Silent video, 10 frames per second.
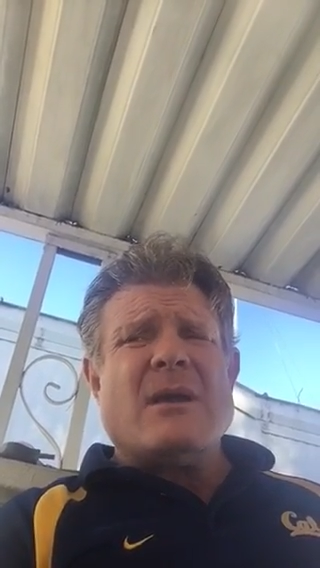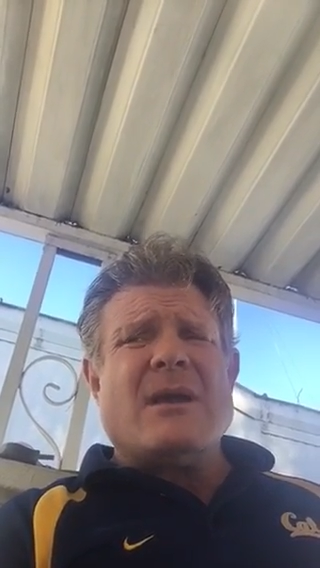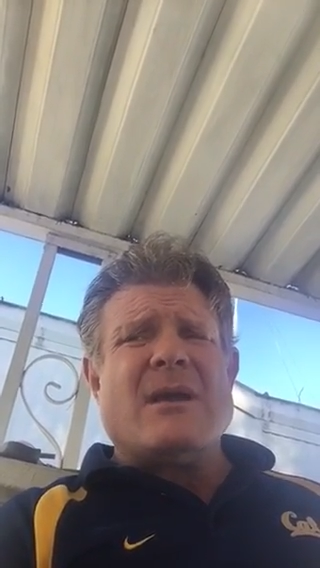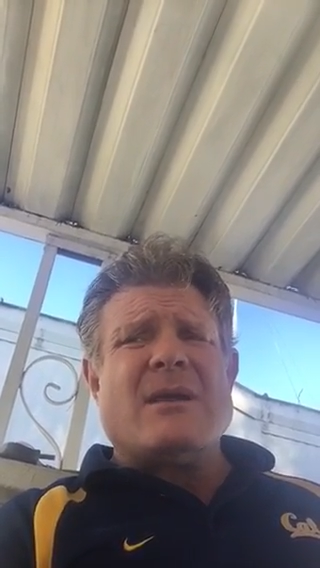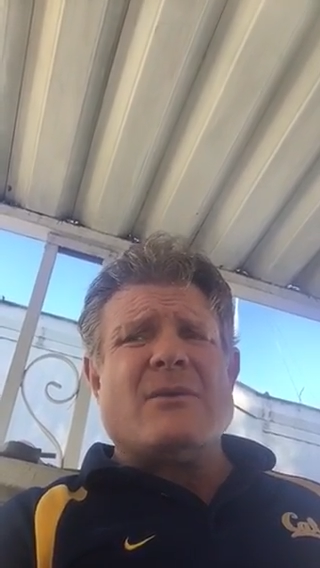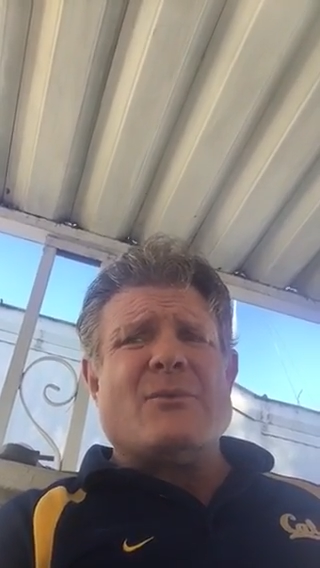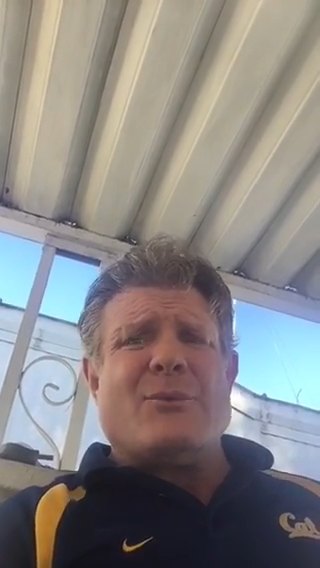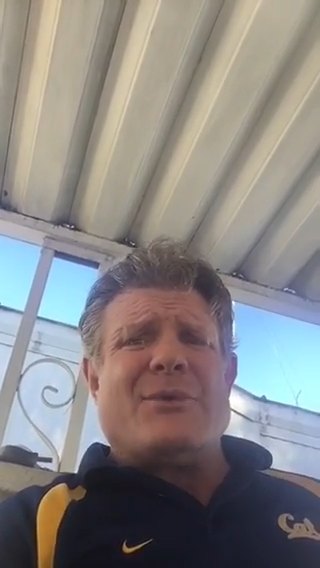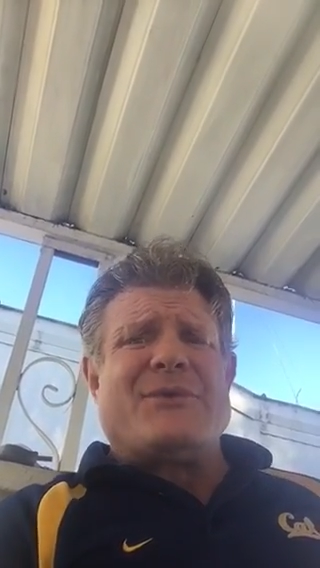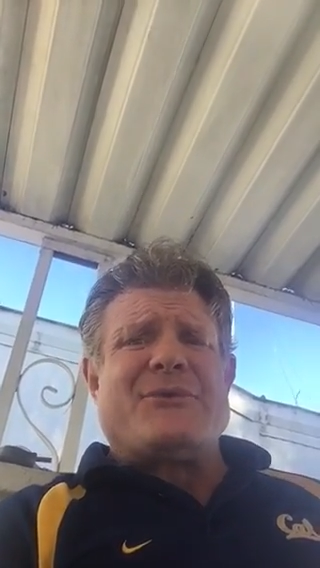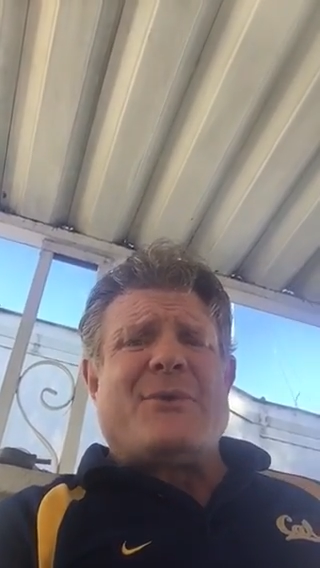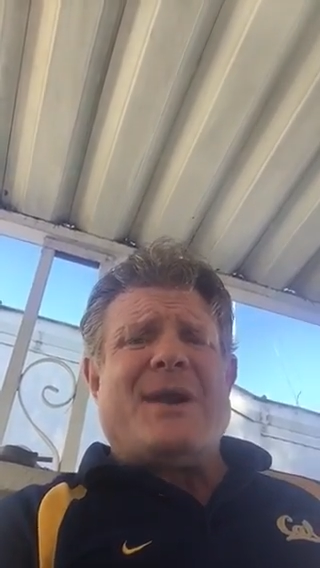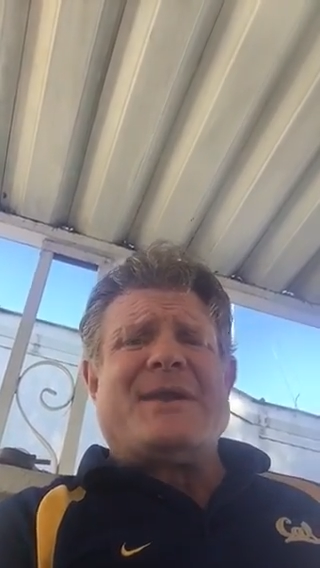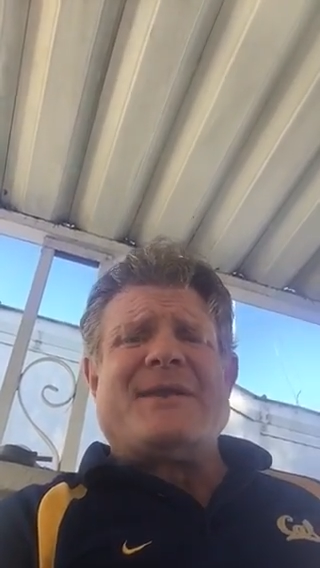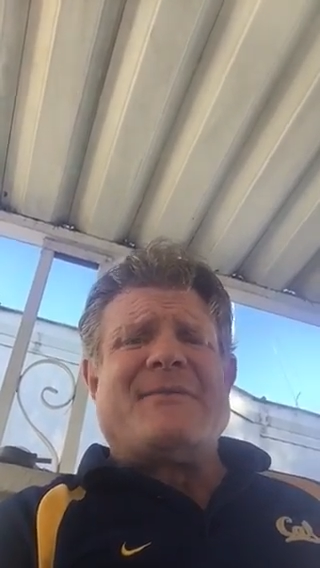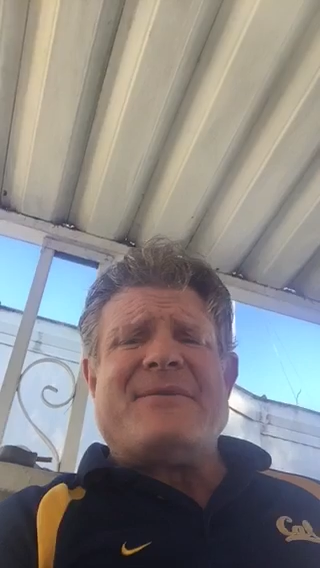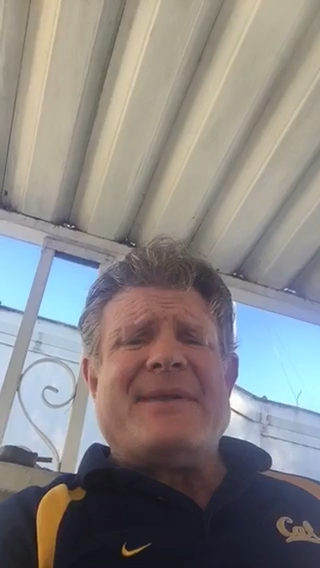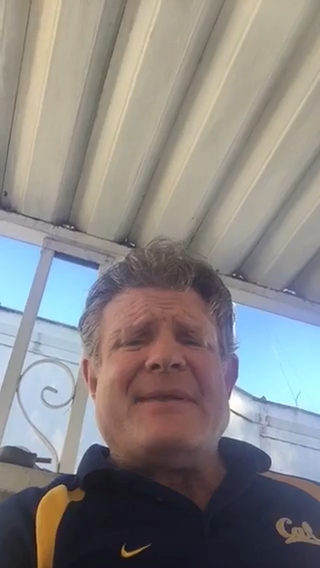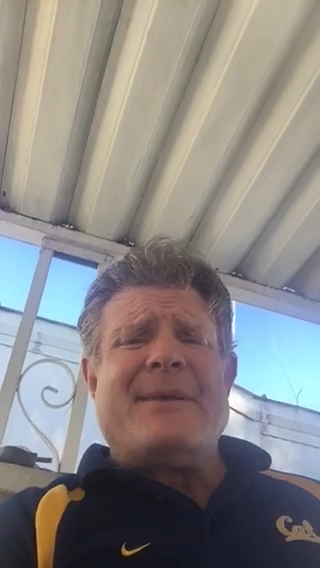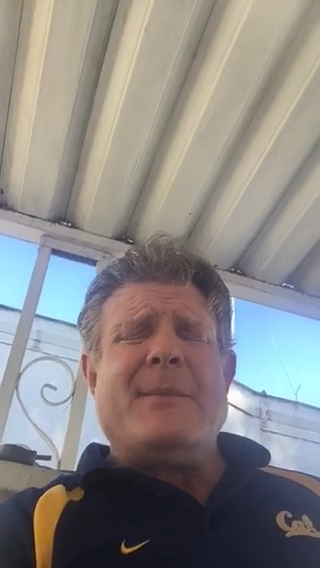and was trying to
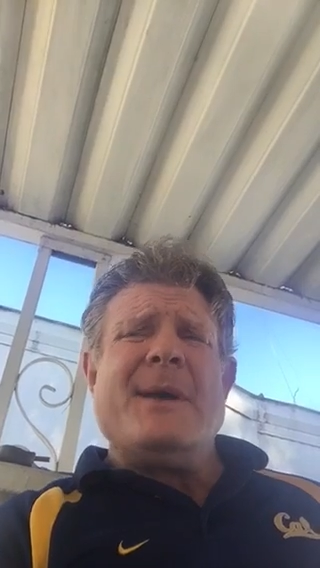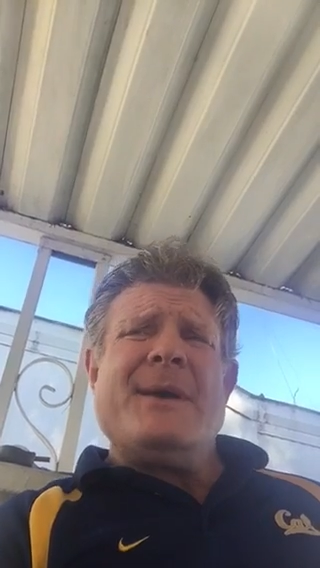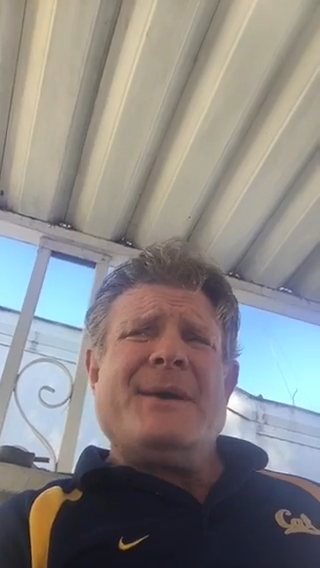defend them.